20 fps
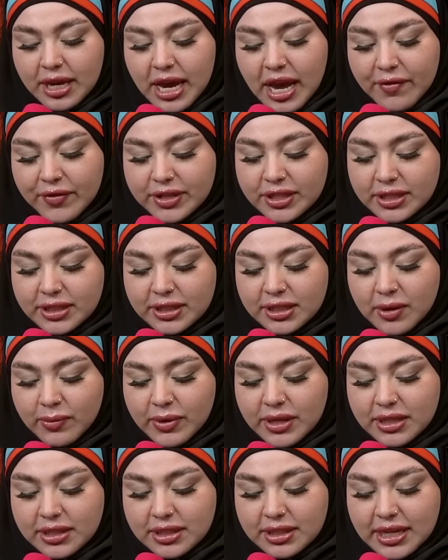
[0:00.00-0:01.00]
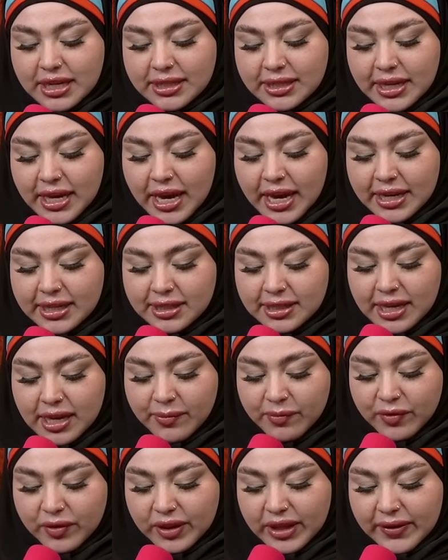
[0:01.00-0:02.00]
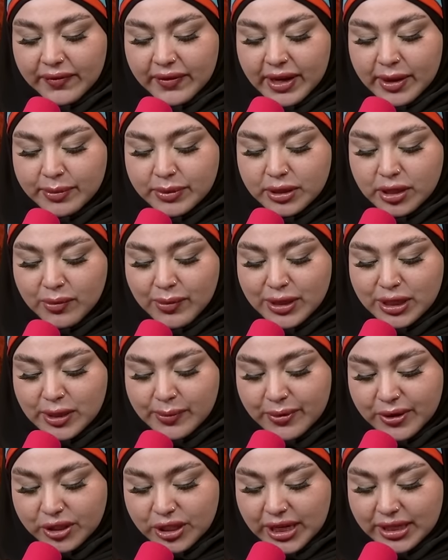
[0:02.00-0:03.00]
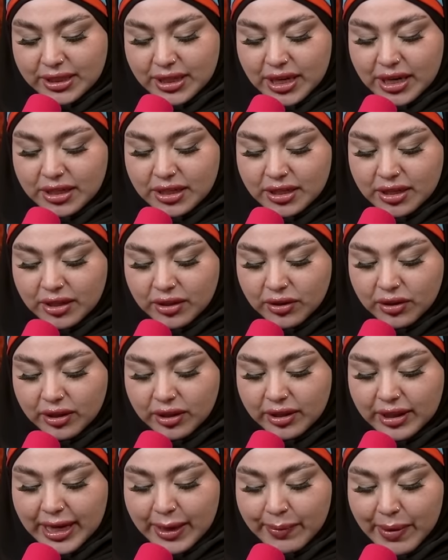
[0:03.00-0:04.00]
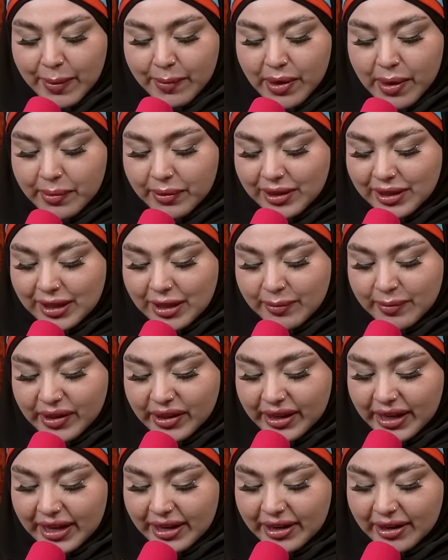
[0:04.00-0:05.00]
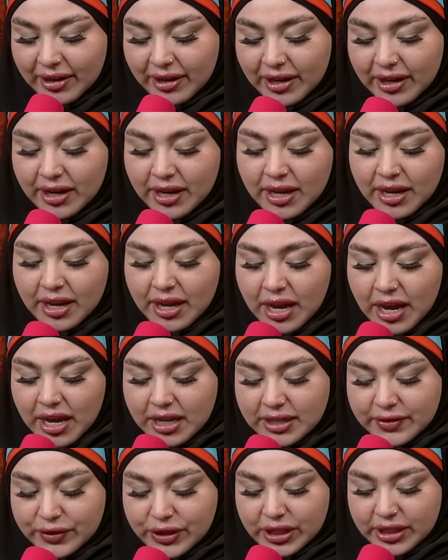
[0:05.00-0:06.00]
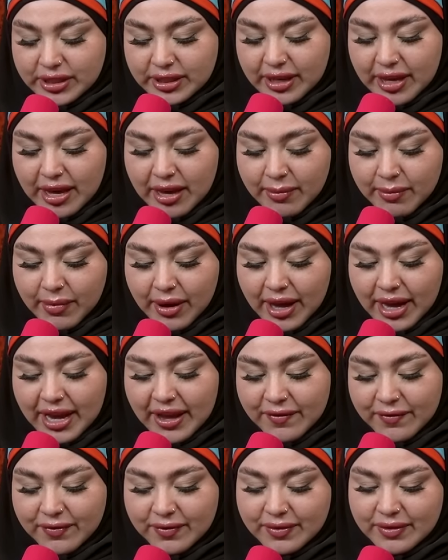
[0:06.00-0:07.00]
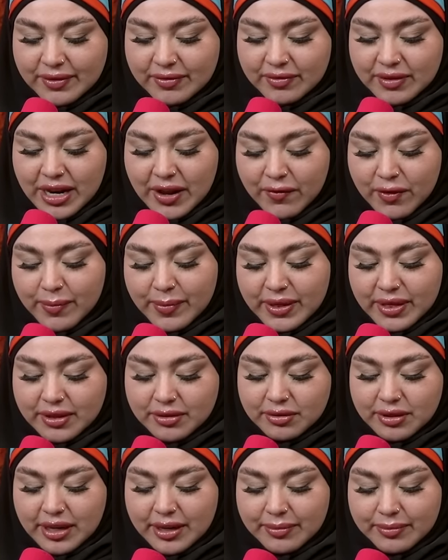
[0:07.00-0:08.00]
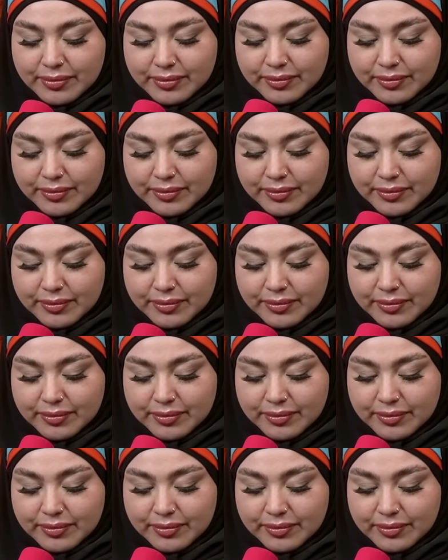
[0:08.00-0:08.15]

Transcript: Ever since someone says he hates Kim for leaving him so much, he projects onto her lookalike by publicly humiliating her as if she's Kim. I have never been the same.